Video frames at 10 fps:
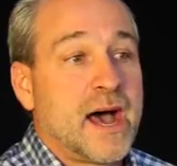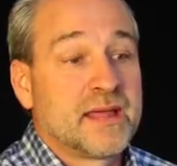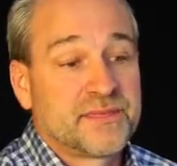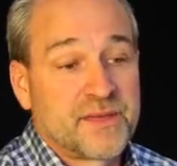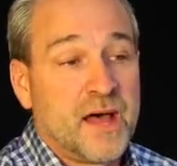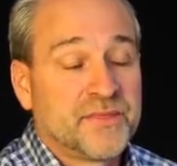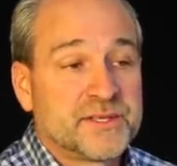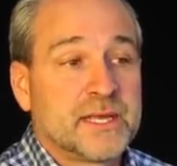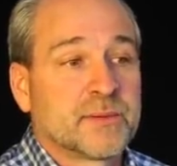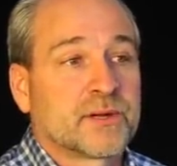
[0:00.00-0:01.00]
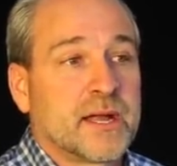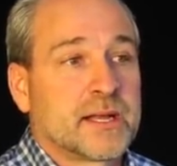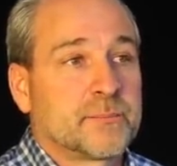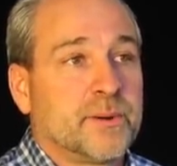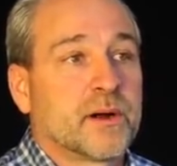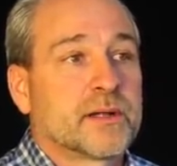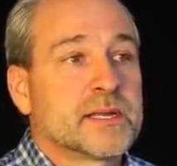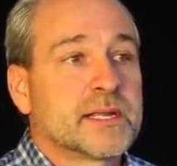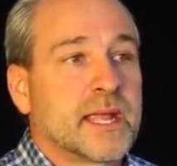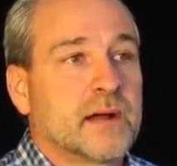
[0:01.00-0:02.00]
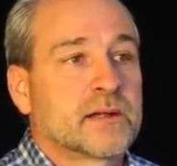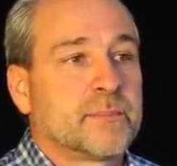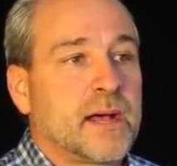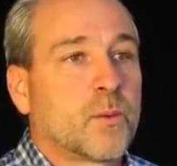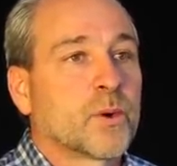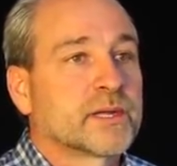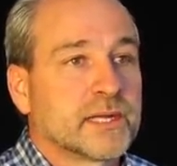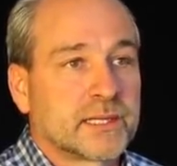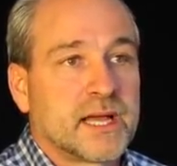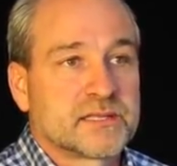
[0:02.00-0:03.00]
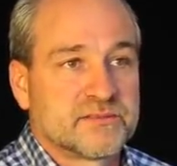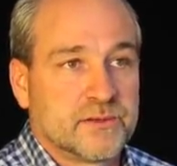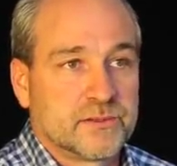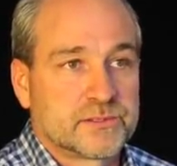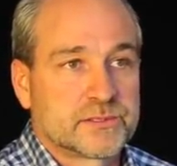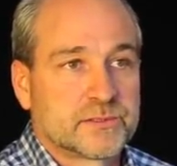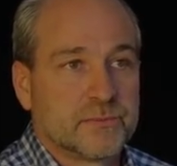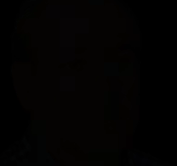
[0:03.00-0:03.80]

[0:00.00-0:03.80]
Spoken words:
I thought the Democratic Party cared about working class folks.